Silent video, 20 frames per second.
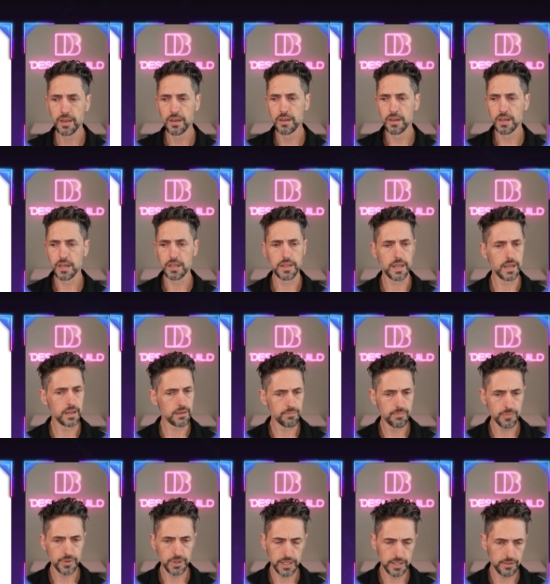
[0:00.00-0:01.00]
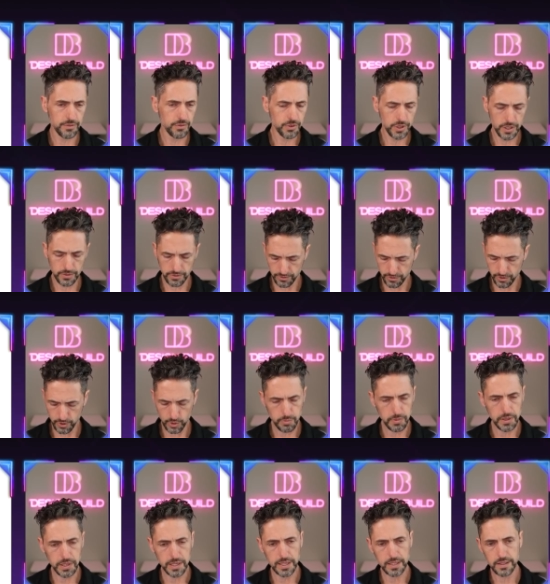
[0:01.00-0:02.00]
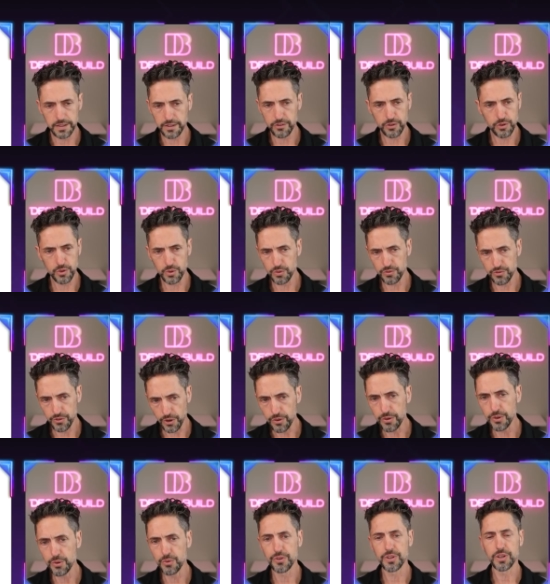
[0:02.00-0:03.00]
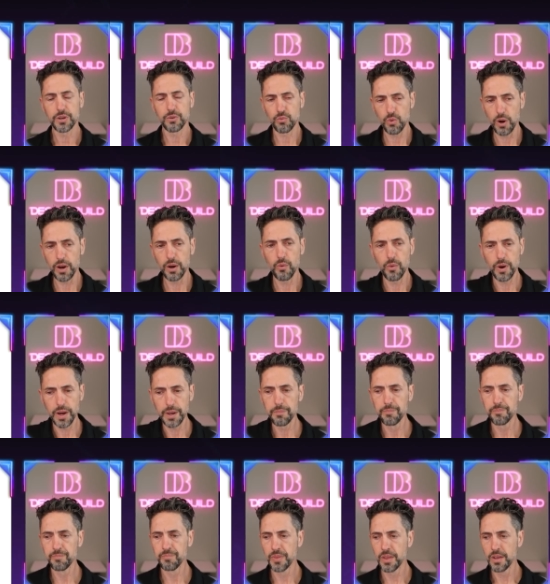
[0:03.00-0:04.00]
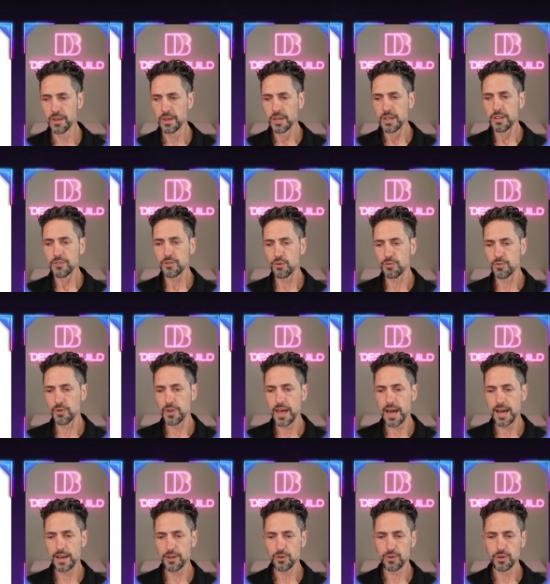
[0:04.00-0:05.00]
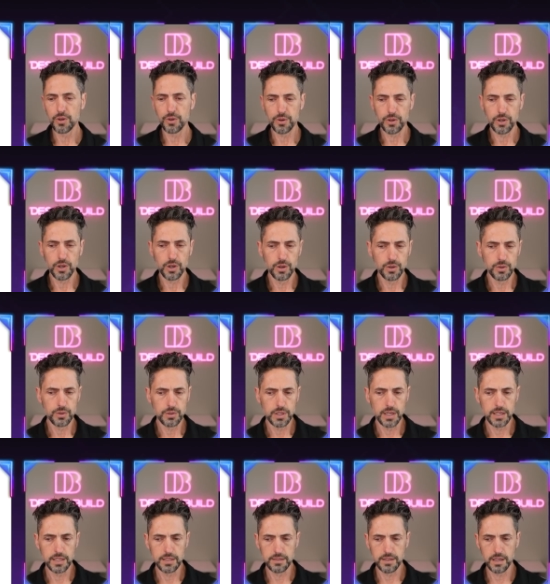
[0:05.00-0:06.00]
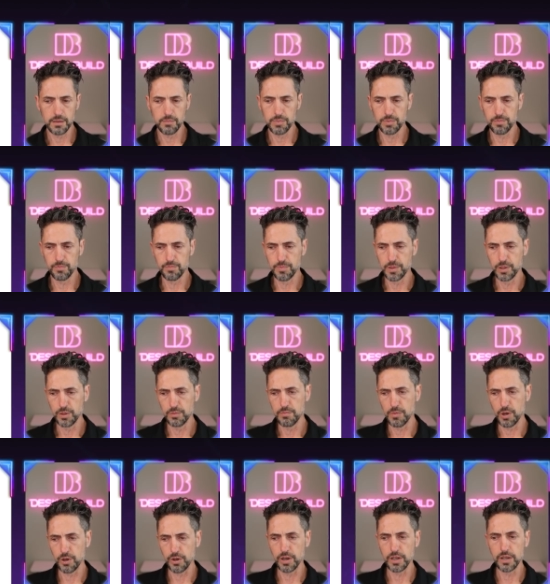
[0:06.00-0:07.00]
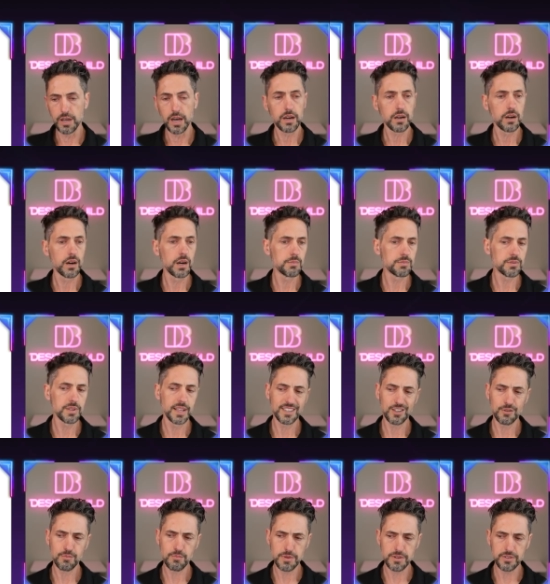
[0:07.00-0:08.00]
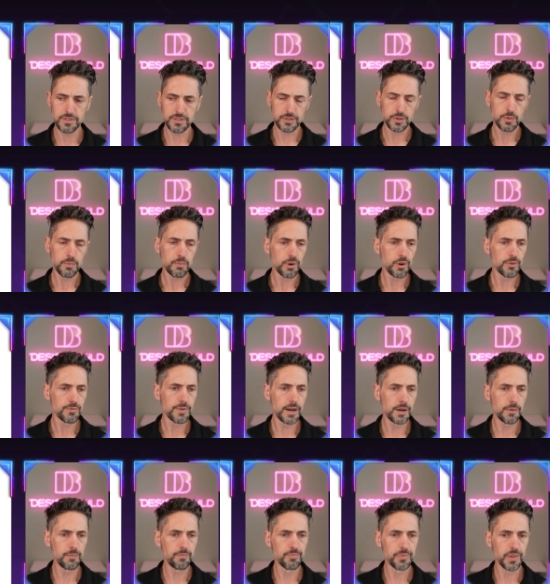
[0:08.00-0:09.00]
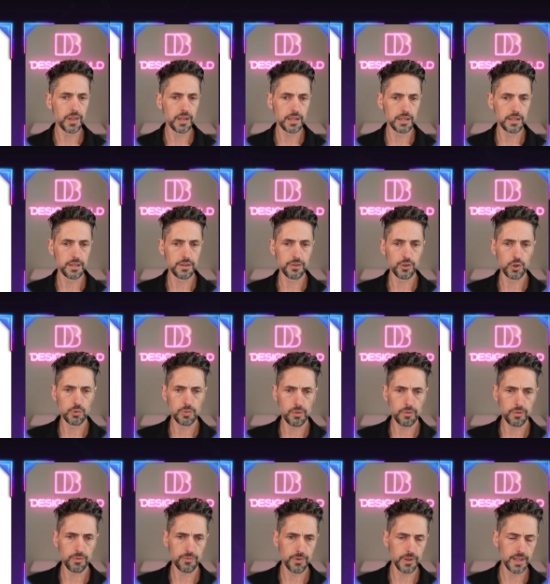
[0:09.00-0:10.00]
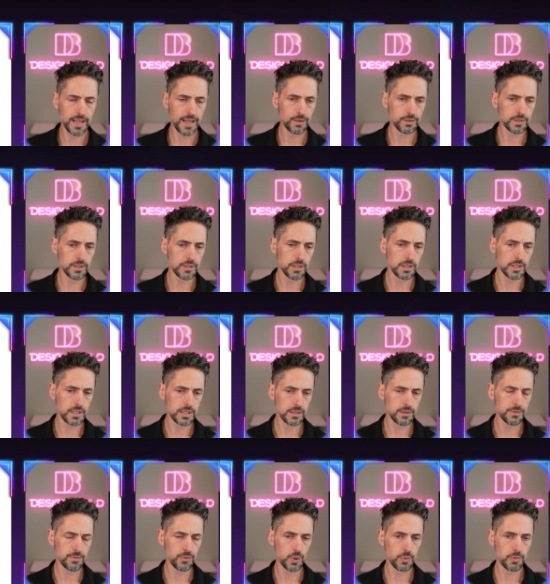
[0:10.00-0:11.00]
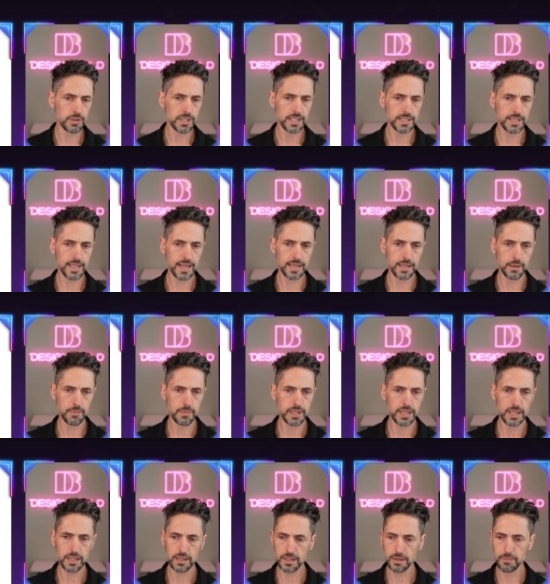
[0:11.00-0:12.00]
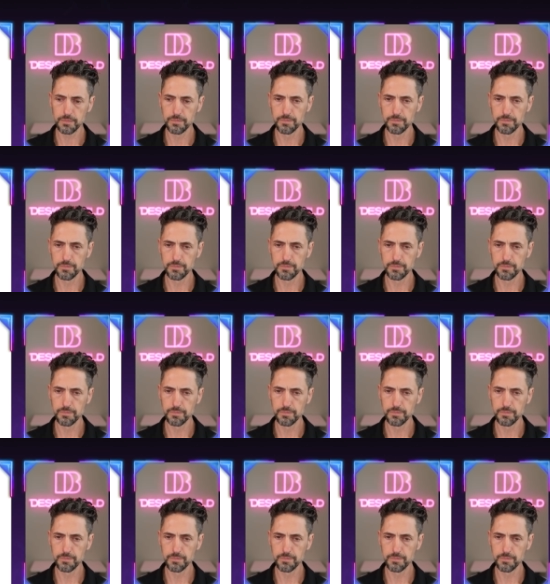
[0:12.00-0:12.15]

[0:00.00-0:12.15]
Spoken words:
And then it gives it to you immediately so you can start using it right away. So for that, you can go to go.designbuildmarketing.com/business profile, and you'll be able to fill out the form and get that immediately.